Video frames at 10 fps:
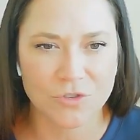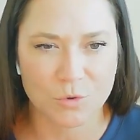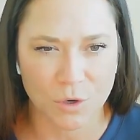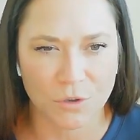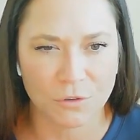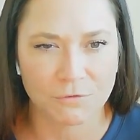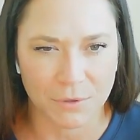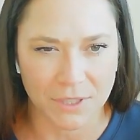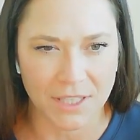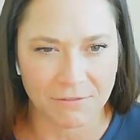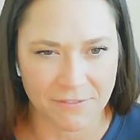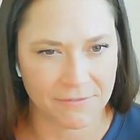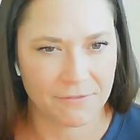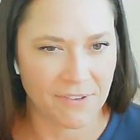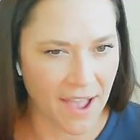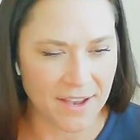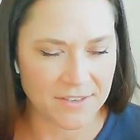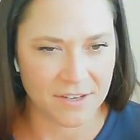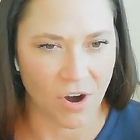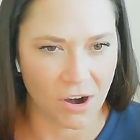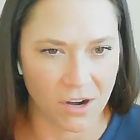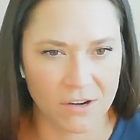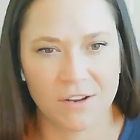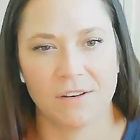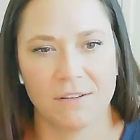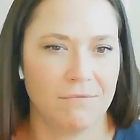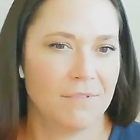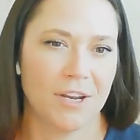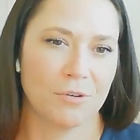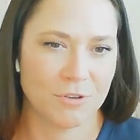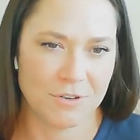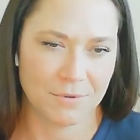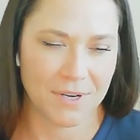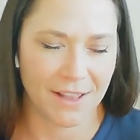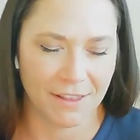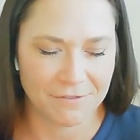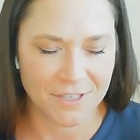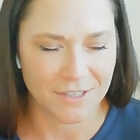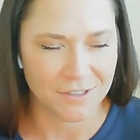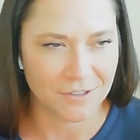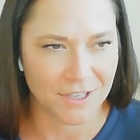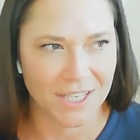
drove really fast and hard and, which is what I love to do. And,